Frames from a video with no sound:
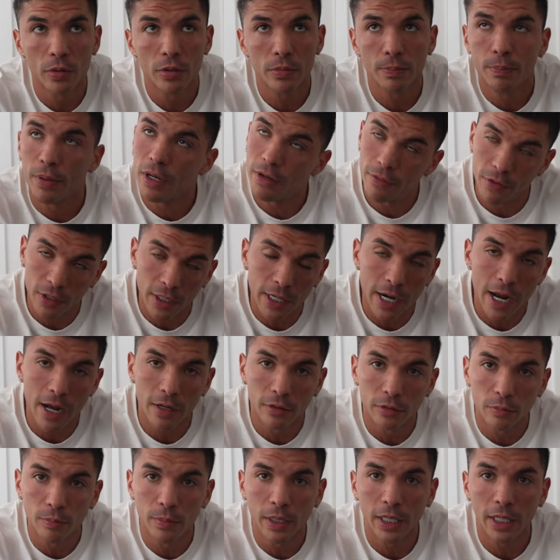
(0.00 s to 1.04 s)

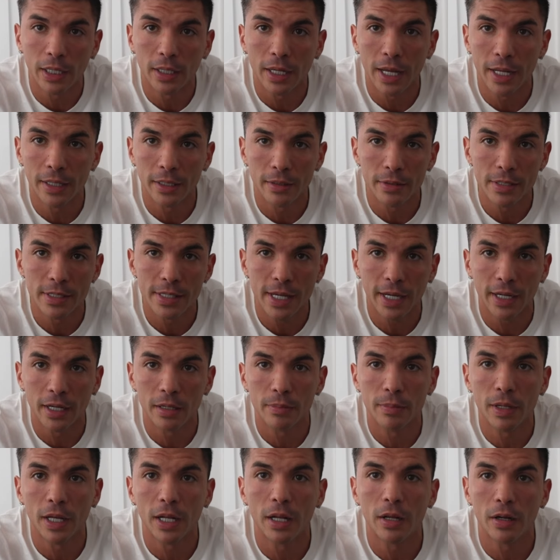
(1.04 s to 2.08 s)
pre-workout meal and the second
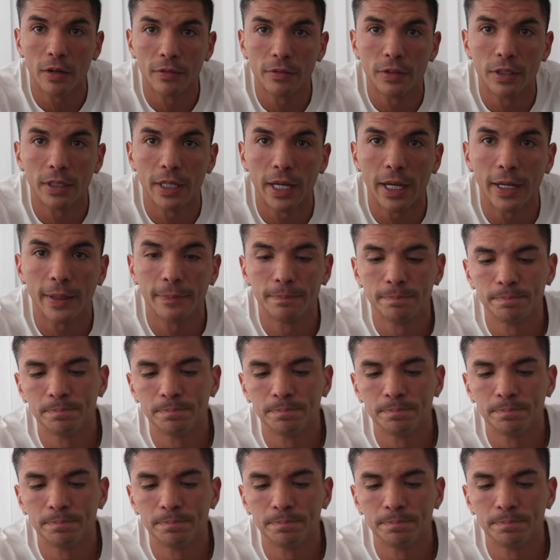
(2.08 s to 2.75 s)
meal of the day.